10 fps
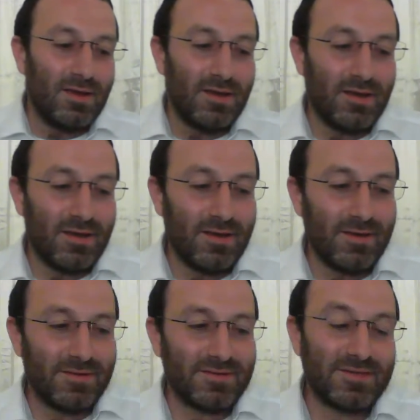
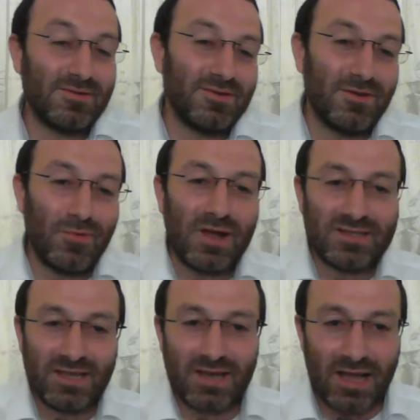So
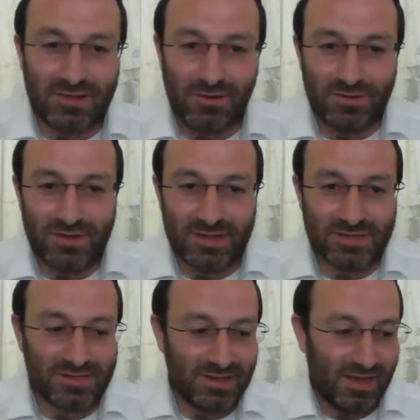once I got all
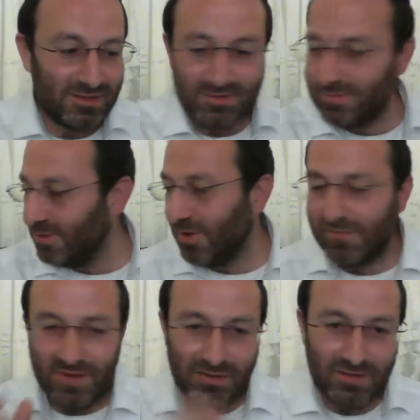this, I
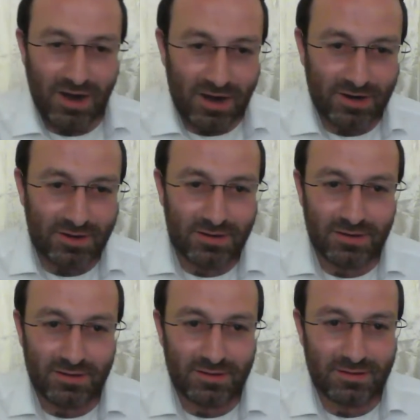found the
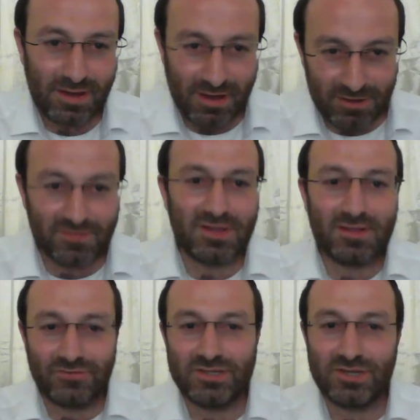article. I kind of
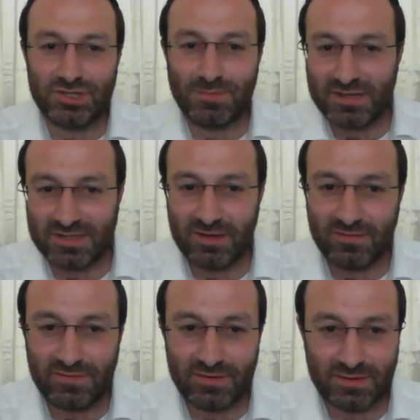did research
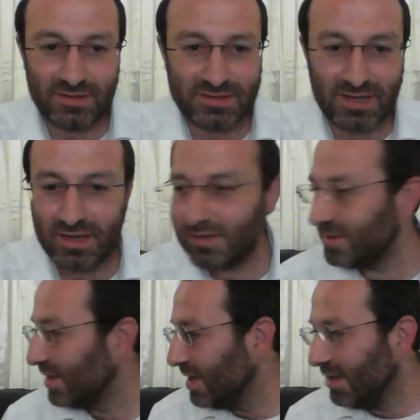myself in this
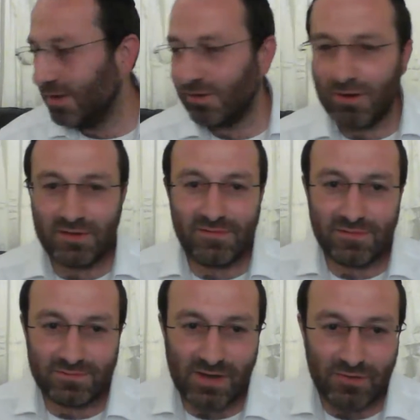case. I
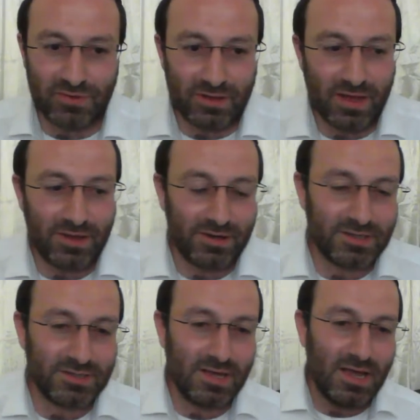found the letters.